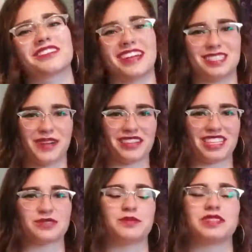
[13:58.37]
rant about
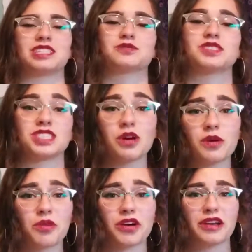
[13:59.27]
this one, but this one's so
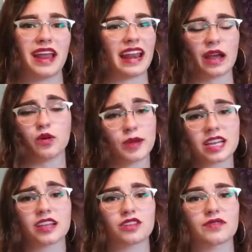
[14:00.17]
important, and I will make
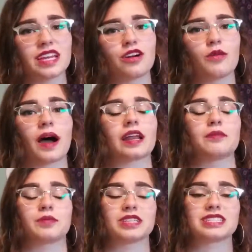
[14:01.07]
another video about it,
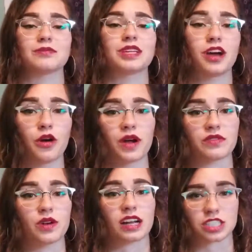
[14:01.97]
but please let me know
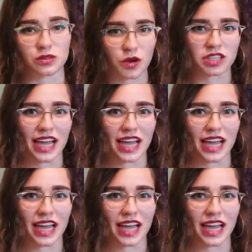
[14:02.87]
if you actually want